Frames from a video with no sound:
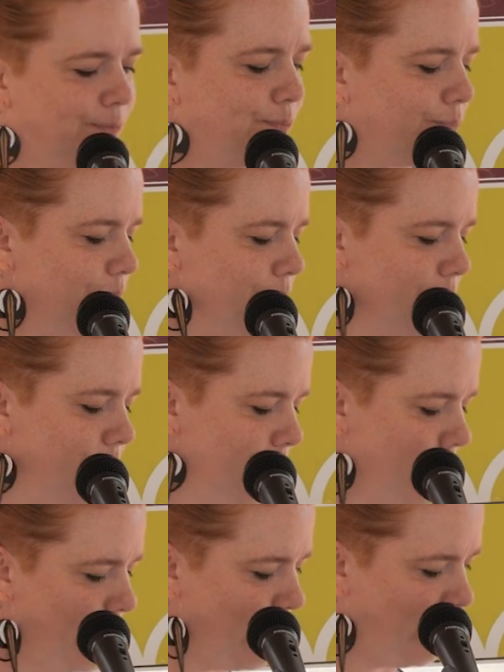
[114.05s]

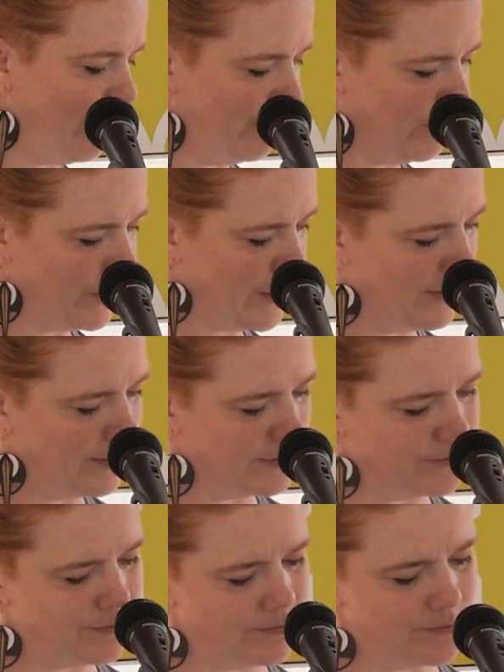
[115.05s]

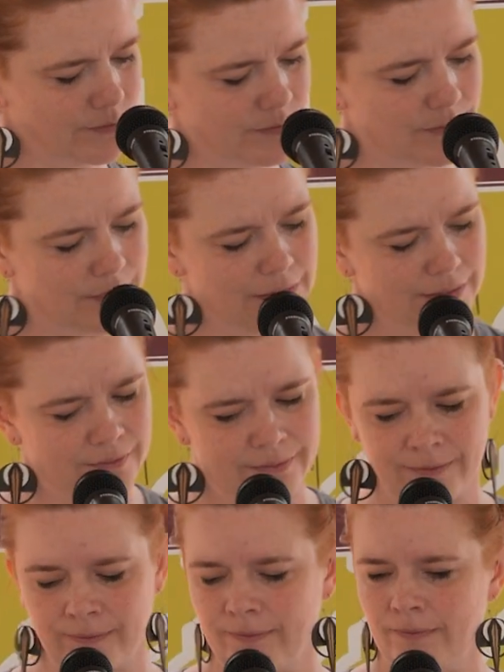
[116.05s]

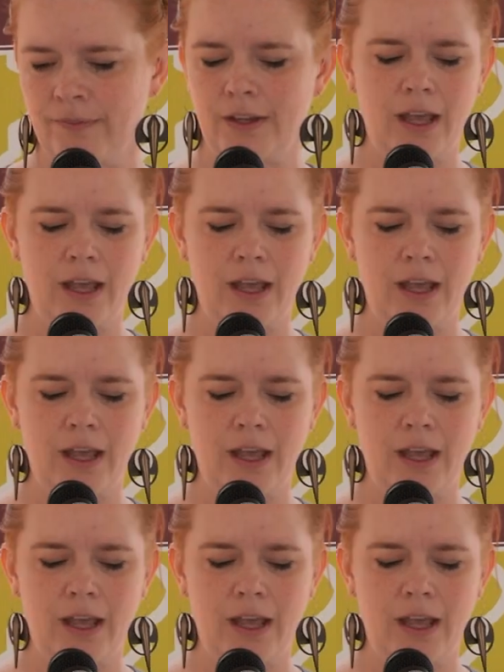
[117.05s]
No one is speaking in this clip.